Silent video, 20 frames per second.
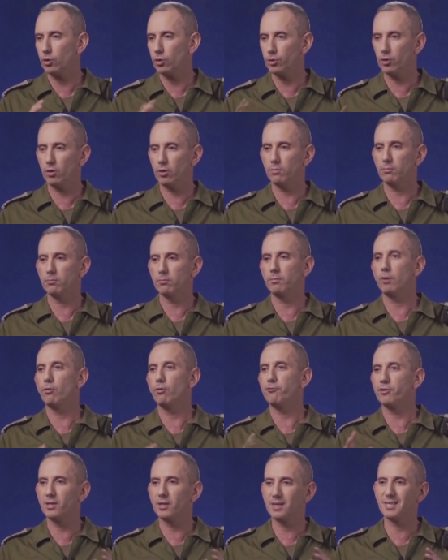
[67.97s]
We are
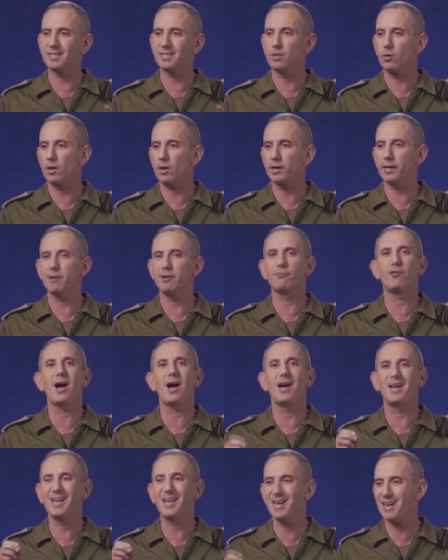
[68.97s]
prepared and are on high
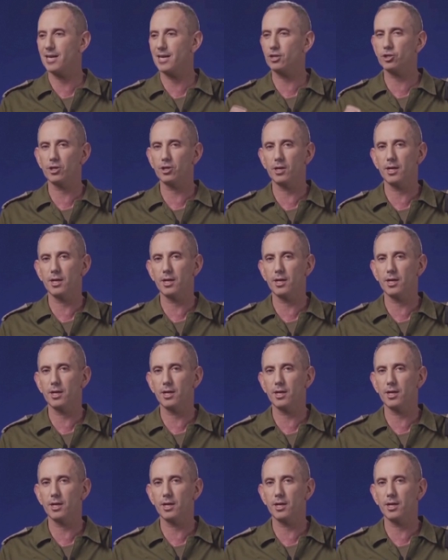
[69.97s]
alert,